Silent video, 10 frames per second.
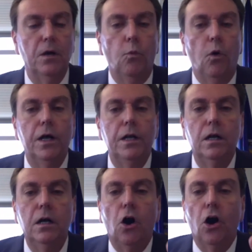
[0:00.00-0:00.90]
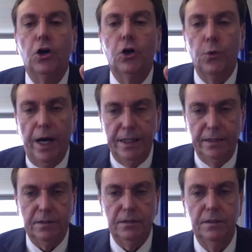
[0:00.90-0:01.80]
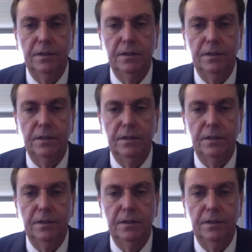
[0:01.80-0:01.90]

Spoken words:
One are credits.